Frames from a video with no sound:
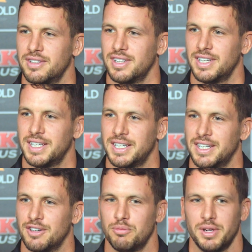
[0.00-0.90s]
and
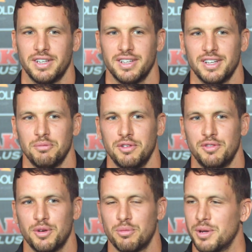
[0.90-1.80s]
I've been a
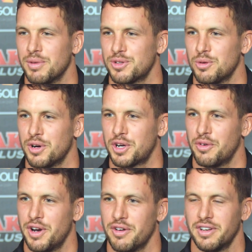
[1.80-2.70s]
midfielder pretty much all my
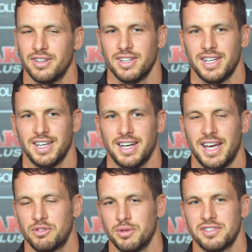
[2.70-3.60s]
career, and
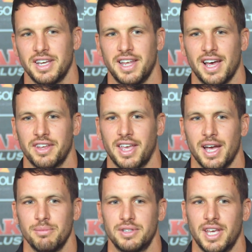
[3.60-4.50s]
as we see now, the
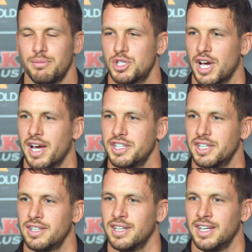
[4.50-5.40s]
game keeps
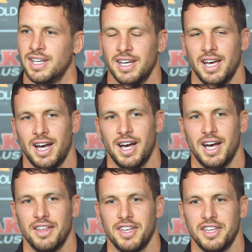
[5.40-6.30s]
changing.
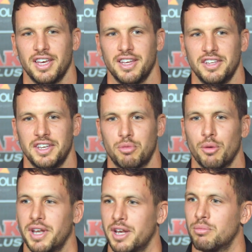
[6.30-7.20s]
That you
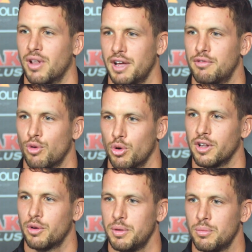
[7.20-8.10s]
probably need to play forward
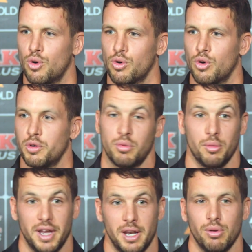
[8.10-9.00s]
a little bit more, or you
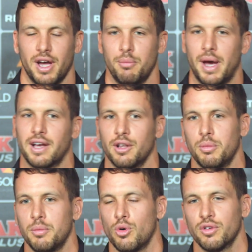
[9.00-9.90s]
probably need to play back a
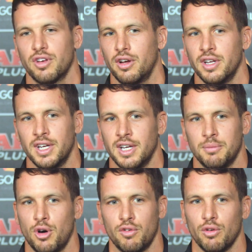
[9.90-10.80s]
little bit more. So,
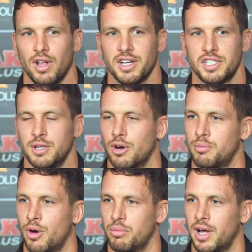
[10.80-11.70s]
my role last year,
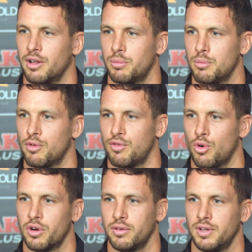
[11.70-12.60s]
I played a little bit more
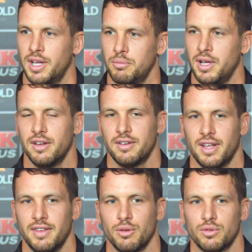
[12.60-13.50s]
forward and mid, and
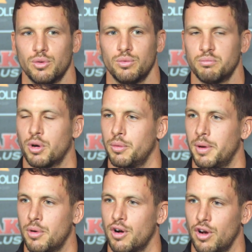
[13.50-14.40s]
that'll still probably
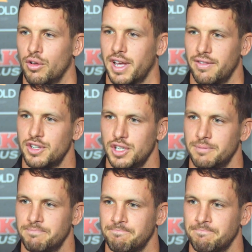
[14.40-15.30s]
be my role again this year.